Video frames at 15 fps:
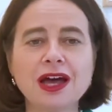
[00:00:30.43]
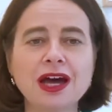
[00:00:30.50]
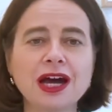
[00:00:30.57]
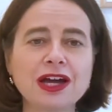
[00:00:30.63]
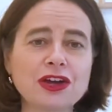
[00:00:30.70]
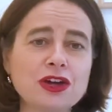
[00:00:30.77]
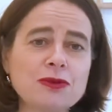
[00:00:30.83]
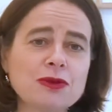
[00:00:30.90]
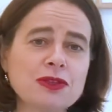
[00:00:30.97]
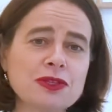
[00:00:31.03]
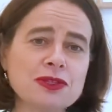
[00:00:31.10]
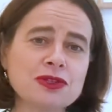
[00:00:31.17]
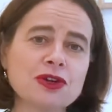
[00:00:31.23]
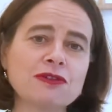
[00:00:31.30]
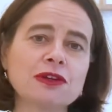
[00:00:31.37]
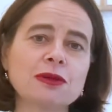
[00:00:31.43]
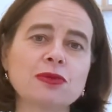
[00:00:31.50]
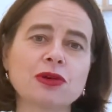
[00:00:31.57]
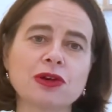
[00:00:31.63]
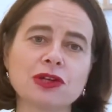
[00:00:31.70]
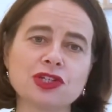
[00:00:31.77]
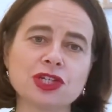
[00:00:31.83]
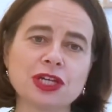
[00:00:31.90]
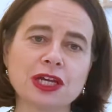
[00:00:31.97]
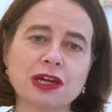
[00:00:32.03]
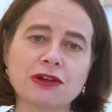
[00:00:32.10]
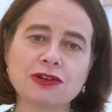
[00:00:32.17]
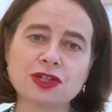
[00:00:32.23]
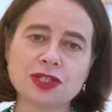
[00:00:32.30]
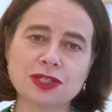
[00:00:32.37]
I hope that this novel approach
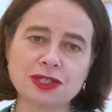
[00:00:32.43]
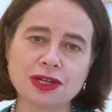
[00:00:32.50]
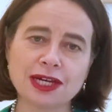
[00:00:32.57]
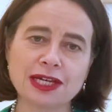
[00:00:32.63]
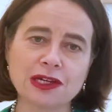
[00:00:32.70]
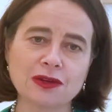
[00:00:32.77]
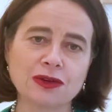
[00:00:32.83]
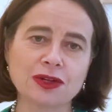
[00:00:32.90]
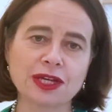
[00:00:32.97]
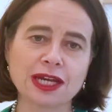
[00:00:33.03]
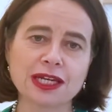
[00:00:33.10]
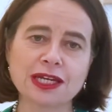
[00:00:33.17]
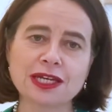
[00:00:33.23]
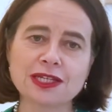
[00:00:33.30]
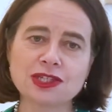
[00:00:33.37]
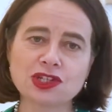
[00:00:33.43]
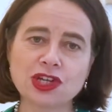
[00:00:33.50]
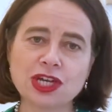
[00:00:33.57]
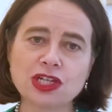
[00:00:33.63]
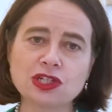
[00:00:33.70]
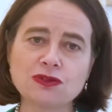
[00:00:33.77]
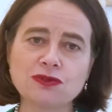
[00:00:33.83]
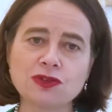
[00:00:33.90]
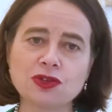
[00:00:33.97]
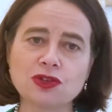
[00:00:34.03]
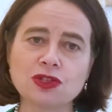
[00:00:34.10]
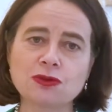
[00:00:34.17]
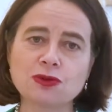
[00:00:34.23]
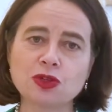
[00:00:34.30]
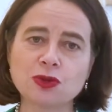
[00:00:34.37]
encourages dialogue and an exchange of
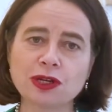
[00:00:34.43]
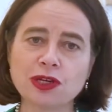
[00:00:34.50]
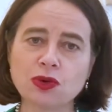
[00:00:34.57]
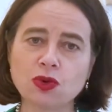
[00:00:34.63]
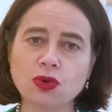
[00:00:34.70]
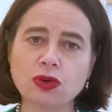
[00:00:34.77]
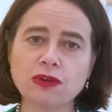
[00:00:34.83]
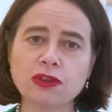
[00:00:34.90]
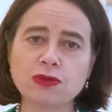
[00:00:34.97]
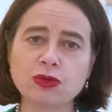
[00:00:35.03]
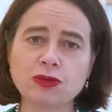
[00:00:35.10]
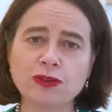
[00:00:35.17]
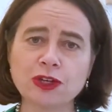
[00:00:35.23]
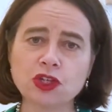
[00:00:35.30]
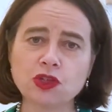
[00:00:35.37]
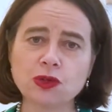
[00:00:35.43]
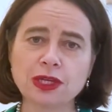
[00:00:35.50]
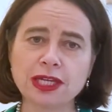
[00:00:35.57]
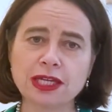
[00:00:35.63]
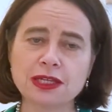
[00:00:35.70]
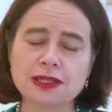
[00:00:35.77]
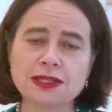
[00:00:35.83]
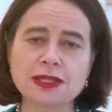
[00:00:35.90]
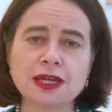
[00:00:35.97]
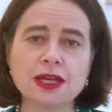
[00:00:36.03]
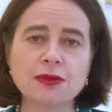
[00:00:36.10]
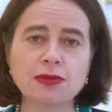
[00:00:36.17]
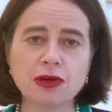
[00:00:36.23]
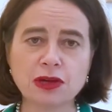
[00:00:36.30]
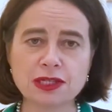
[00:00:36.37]
views between all of the provincial leaders,
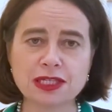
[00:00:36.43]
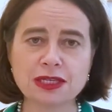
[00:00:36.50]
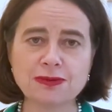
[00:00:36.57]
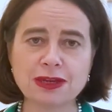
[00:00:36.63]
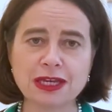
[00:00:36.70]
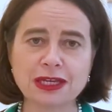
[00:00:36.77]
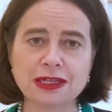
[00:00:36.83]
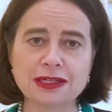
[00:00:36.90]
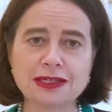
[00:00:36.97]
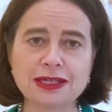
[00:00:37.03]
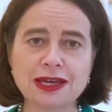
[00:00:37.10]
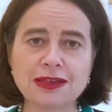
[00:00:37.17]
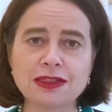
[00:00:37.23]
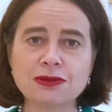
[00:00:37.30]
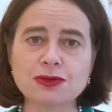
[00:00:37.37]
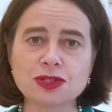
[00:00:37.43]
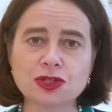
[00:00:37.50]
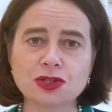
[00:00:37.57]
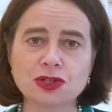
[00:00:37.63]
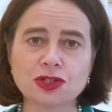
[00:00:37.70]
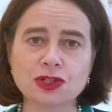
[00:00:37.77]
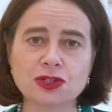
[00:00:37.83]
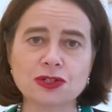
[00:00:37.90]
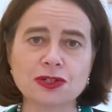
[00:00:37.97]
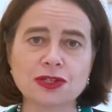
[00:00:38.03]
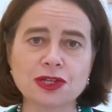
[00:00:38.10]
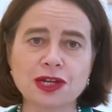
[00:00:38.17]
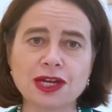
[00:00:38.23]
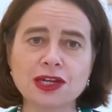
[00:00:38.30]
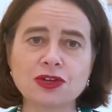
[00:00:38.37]
policymakers and the researchers
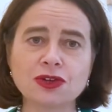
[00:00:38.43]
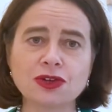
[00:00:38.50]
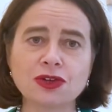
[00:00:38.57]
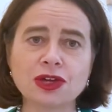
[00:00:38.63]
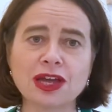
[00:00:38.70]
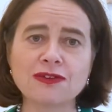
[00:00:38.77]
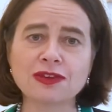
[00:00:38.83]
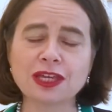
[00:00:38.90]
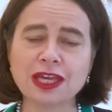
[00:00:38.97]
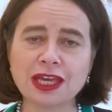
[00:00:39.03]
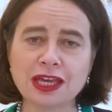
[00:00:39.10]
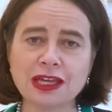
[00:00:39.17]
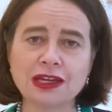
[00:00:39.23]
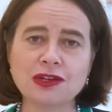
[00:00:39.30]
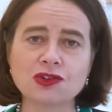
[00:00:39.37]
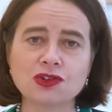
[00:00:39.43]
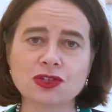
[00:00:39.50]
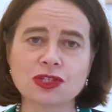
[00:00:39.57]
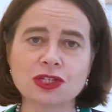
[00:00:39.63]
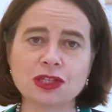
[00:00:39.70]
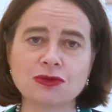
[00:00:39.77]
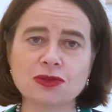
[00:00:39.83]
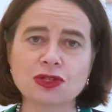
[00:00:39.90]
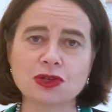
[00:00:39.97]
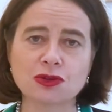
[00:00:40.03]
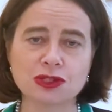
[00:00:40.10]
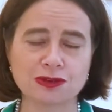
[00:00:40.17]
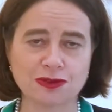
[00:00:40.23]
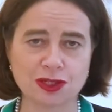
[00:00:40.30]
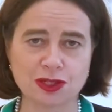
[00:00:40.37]
that I know have a keen interest in the
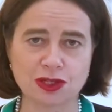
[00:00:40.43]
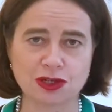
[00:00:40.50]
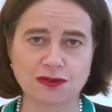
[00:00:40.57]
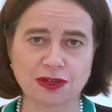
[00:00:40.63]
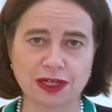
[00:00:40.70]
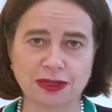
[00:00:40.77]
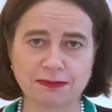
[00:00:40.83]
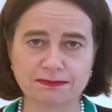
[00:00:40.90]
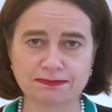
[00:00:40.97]
results of the survey.